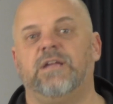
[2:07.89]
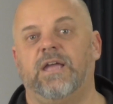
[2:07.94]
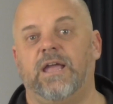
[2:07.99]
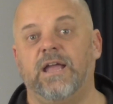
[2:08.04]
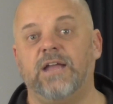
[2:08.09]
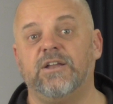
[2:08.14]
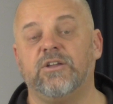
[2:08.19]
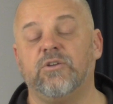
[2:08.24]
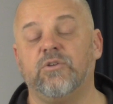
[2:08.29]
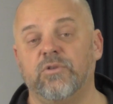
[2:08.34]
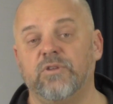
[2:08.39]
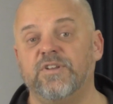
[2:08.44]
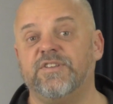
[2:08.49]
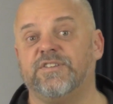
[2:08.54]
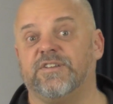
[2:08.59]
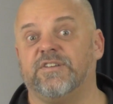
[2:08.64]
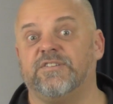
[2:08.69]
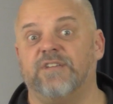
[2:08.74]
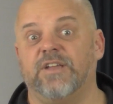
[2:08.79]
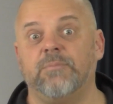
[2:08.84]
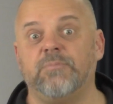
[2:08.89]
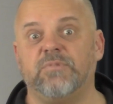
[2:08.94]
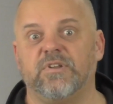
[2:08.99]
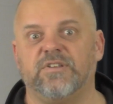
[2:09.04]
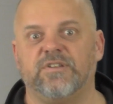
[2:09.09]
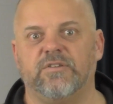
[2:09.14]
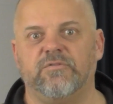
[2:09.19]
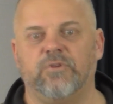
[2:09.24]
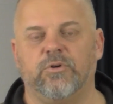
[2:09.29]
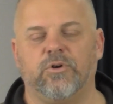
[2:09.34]
and increased
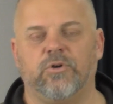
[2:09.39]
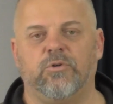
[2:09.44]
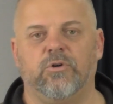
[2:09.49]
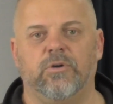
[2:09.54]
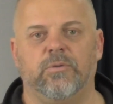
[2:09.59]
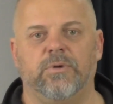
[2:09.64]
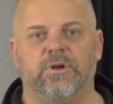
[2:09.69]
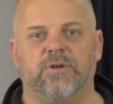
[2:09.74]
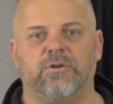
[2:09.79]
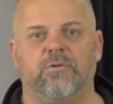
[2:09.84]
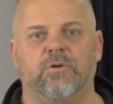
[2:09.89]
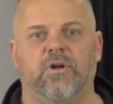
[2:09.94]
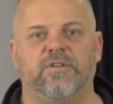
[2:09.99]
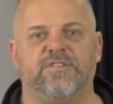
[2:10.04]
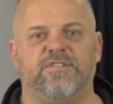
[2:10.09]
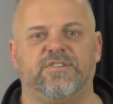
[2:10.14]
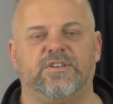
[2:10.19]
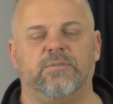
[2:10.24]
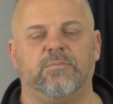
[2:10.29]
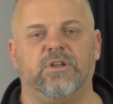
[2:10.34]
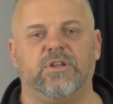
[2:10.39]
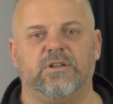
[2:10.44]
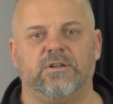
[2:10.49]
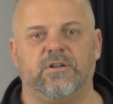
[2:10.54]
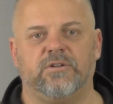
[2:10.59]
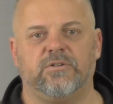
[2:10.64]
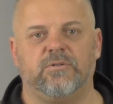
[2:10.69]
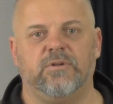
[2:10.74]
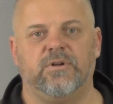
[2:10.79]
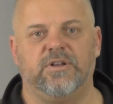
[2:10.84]
acceptance of your equipment across the
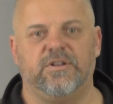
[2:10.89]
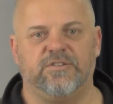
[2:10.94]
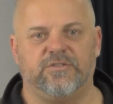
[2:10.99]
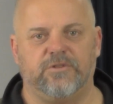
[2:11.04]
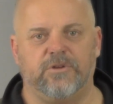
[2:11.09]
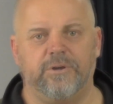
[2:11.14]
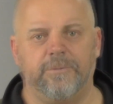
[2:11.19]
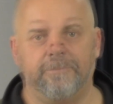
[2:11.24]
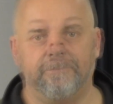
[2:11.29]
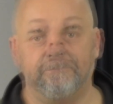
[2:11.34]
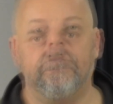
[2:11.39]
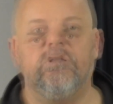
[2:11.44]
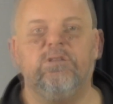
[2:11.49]
semiconductor industry.